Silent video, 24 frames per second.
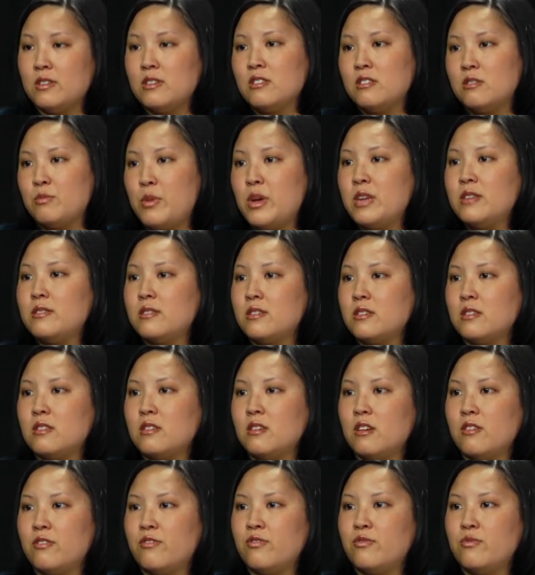And it's
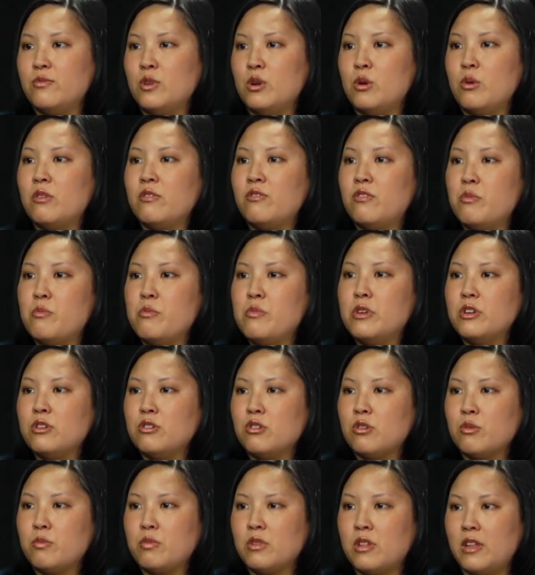basically a
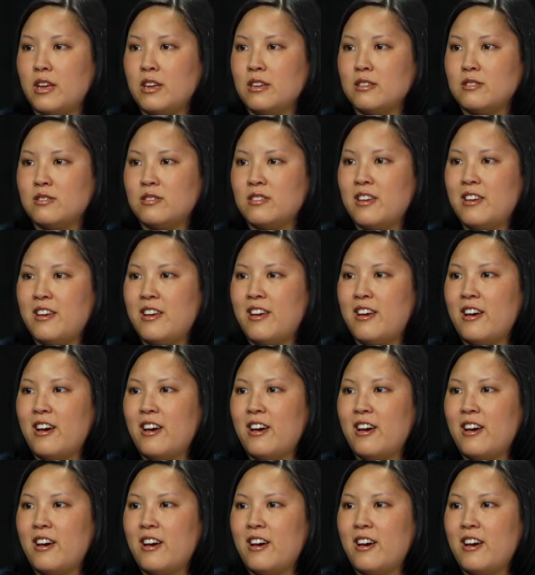familiar place.